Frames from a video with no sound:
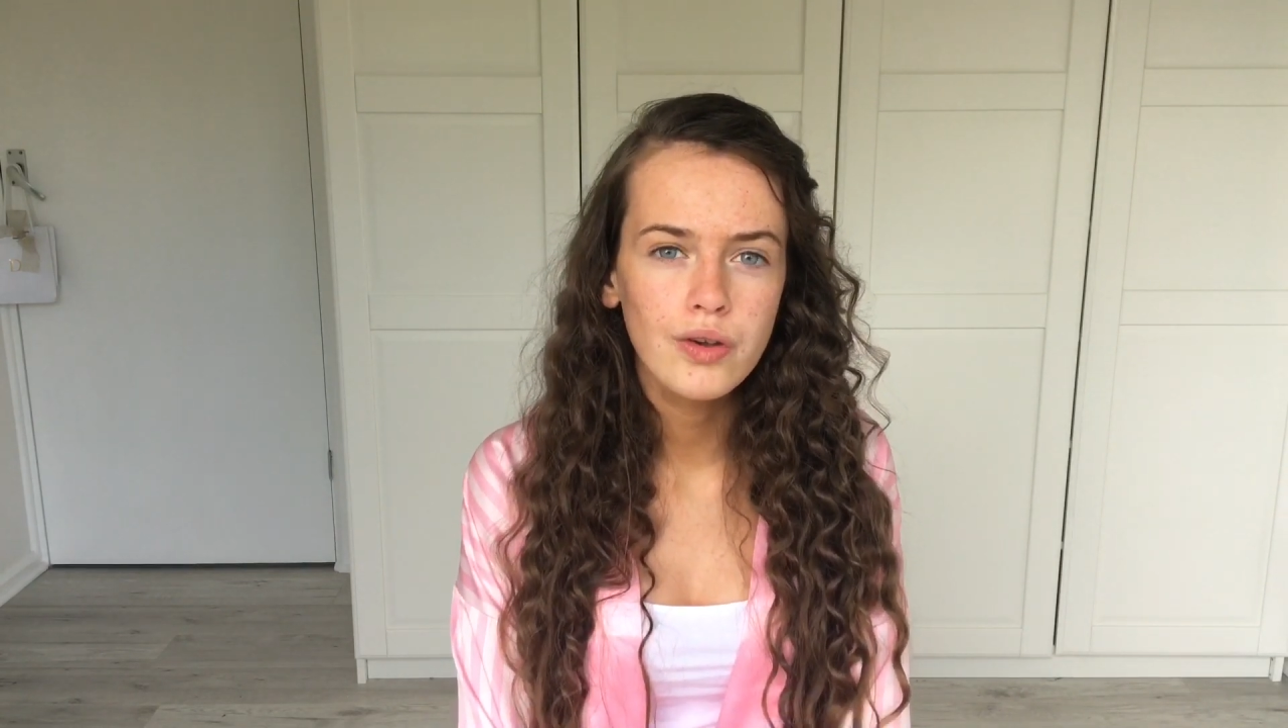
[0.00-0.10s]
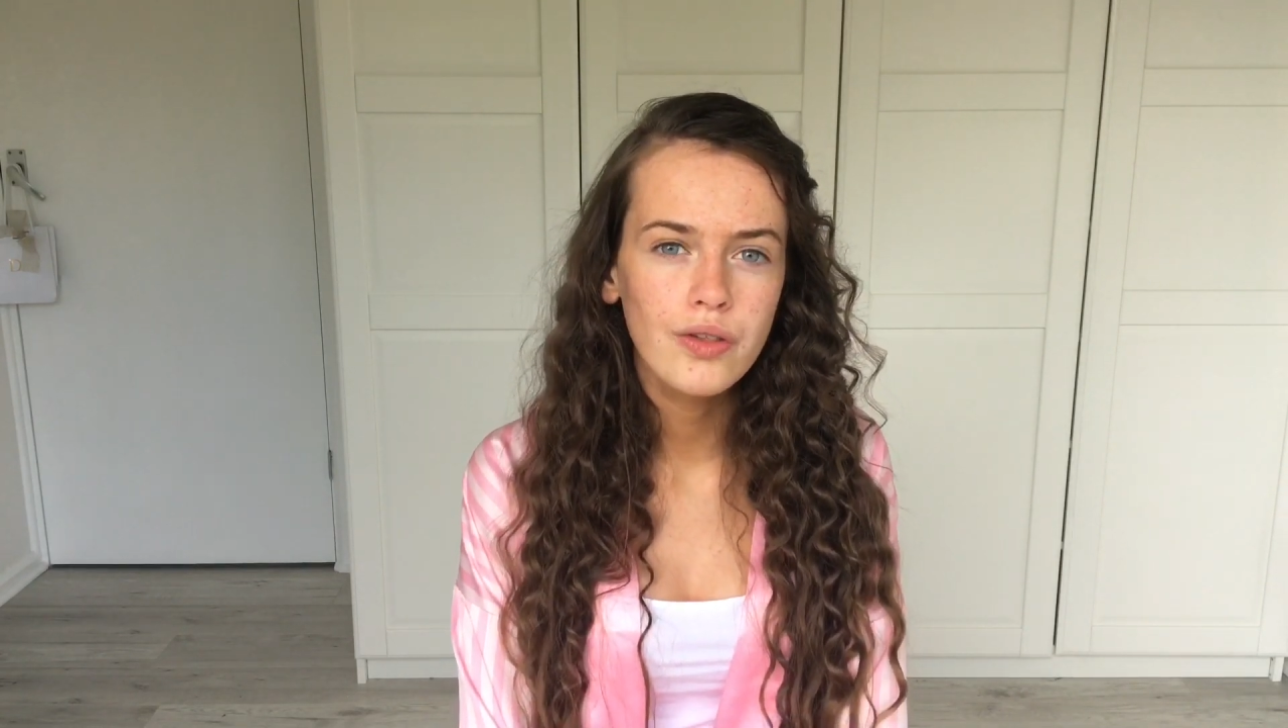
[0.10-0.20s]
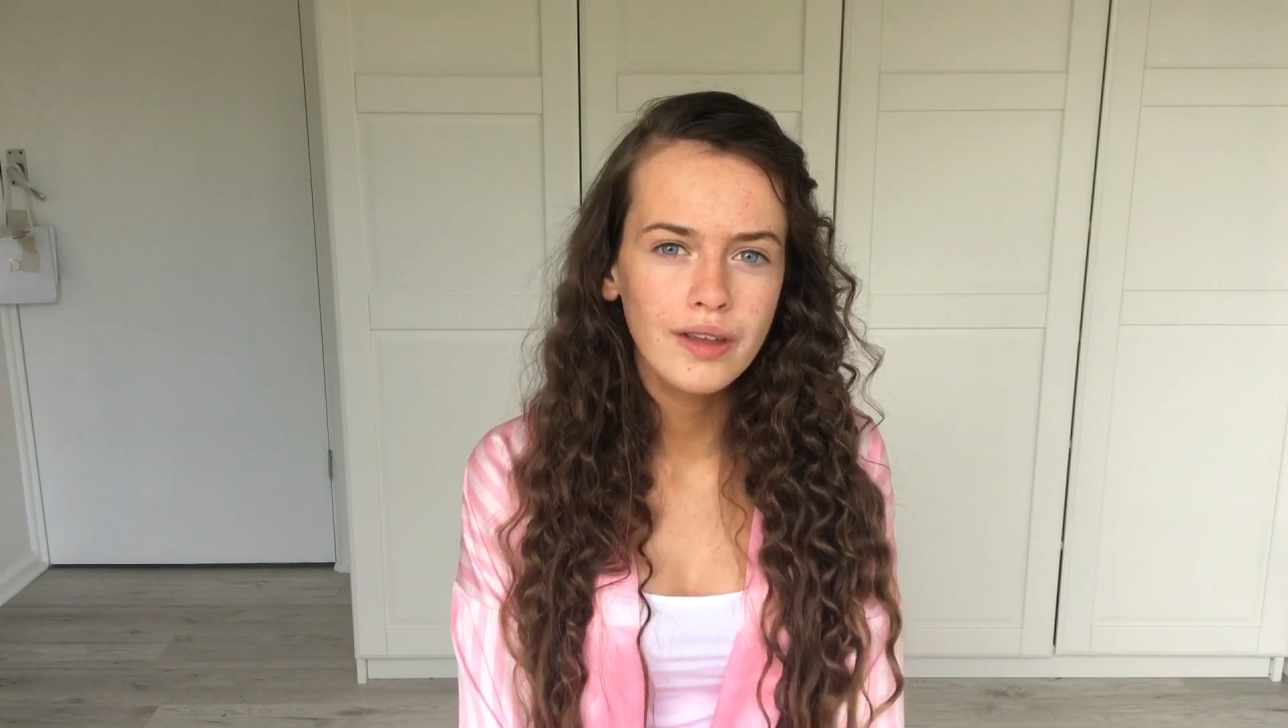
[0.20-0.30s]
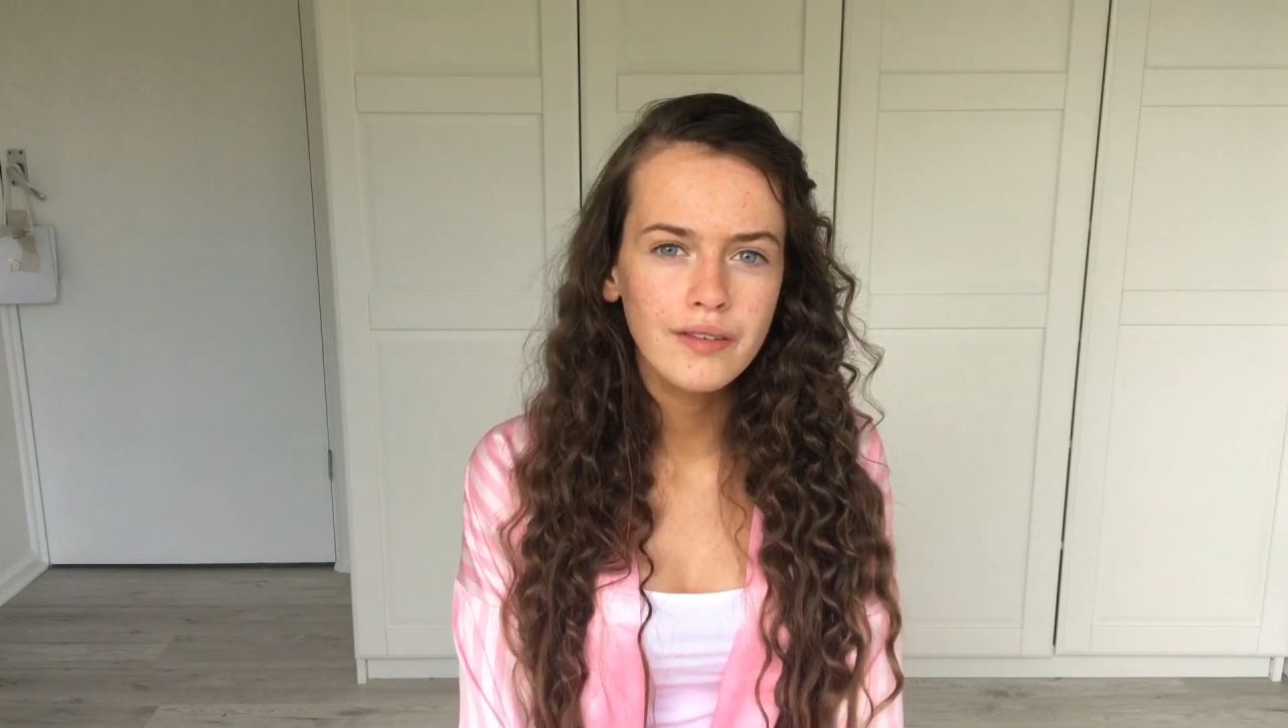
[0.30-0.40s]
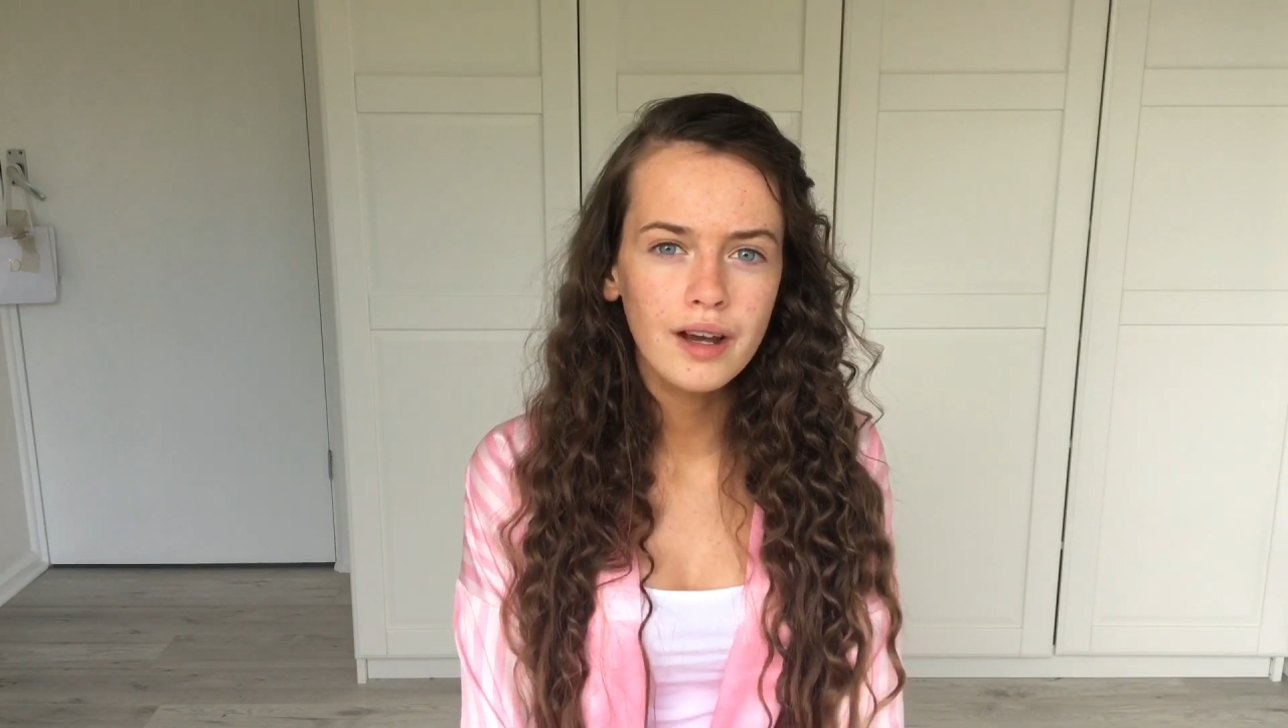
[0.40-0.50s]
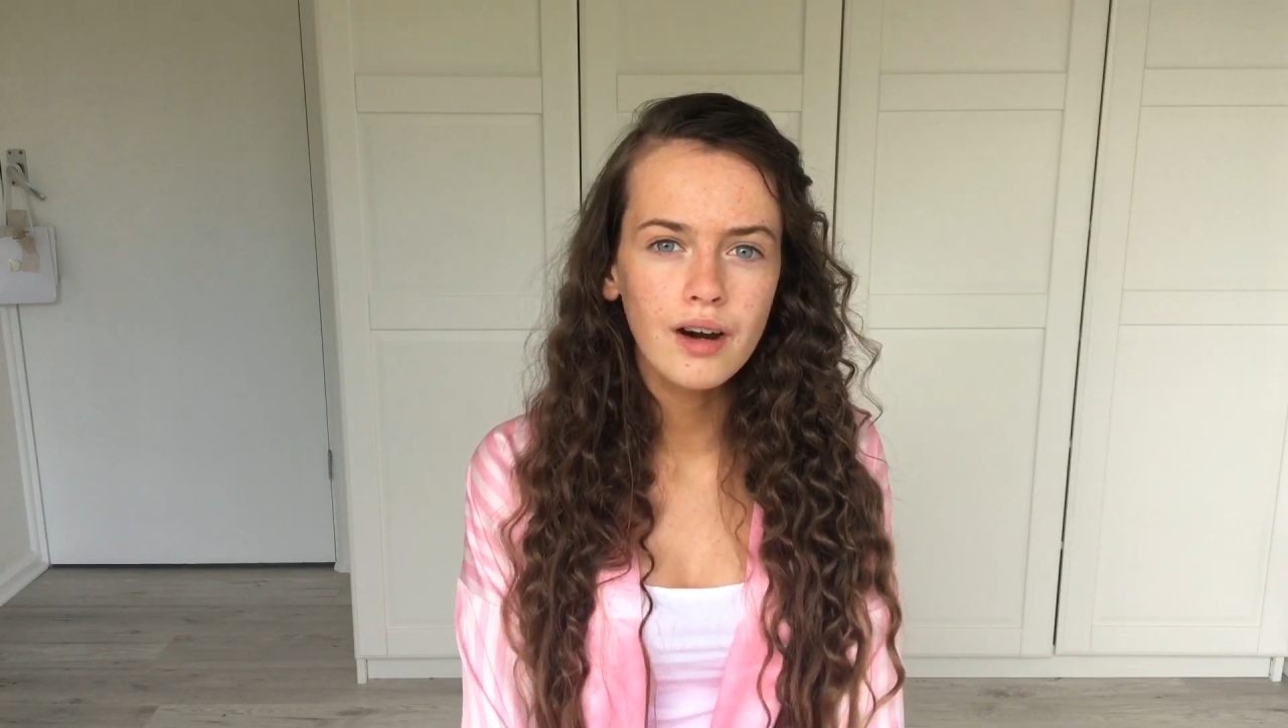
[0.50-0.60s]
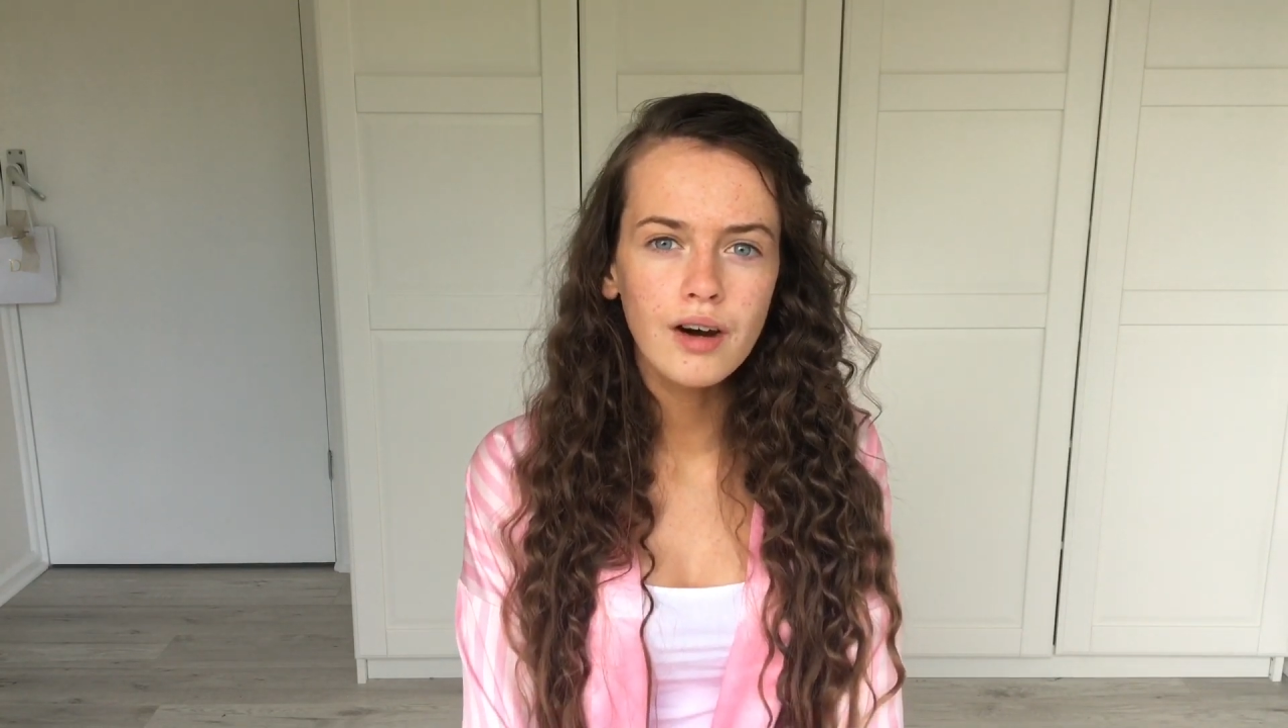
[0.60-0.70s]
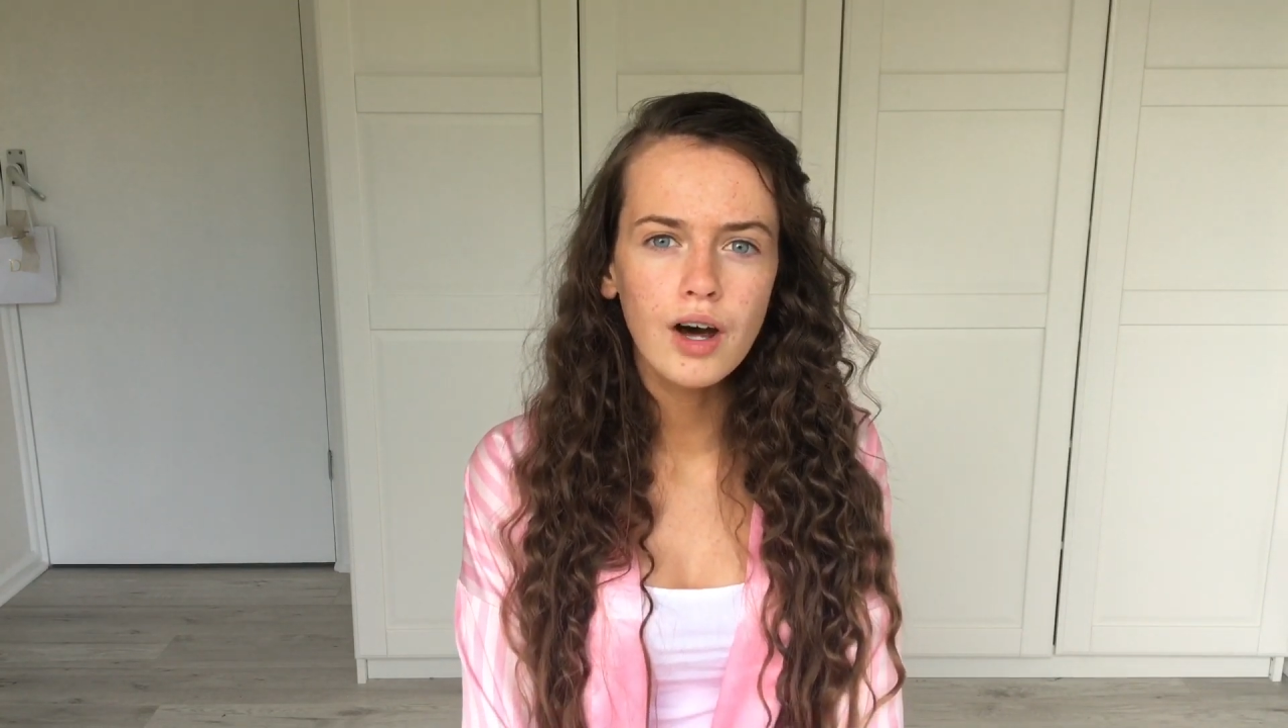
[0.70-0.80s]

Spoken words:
think they are.